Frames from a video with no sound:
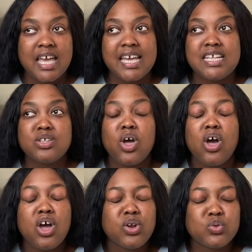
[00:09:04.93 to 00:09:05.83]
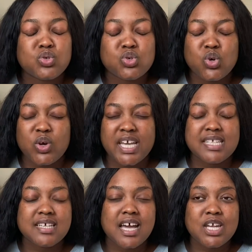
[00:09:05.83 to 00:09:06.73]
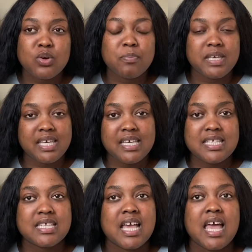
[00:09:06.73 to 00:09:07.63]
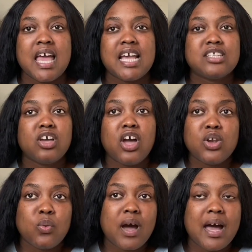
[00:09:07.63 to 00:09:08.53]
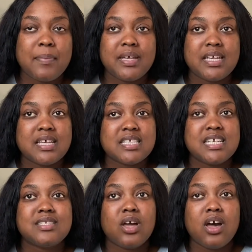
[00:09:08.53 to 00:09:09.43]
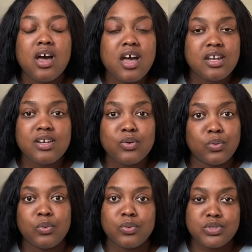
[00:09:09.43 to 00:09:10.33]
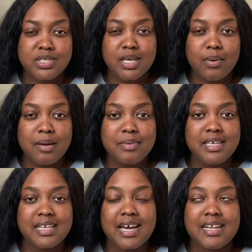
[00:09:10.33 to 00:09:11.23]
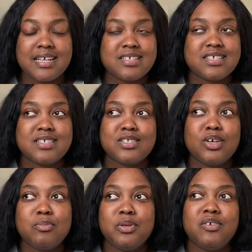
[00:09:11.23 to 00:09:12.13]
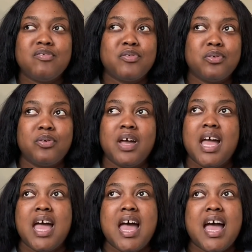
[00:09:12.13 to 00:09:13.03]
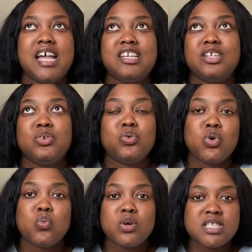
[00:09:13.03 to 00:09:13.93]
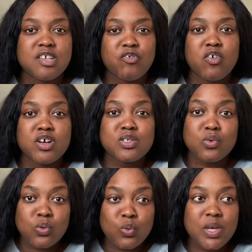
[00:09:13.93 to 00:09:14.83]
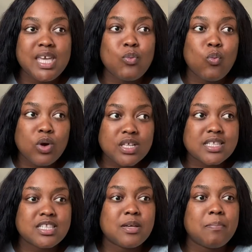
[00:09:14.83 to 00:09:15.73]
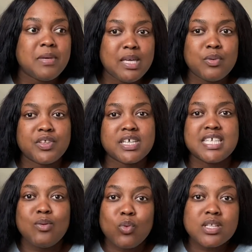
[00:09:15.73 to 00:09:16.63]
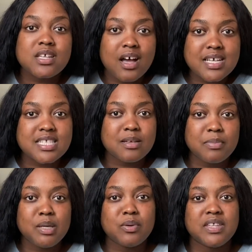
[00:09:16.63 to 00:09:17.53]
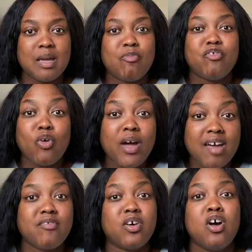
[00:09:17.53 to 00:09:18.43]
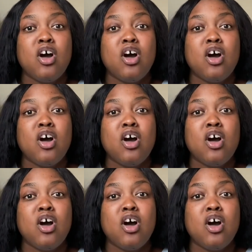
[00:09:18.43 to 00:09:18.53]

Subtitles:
Eternal joy, eternal peace, eternal happiness, eternal. Do you get what I mean? Like, that's just so beautiful. And the Lord wants it for us all. He wants to be with us. He wants us to be with him forever,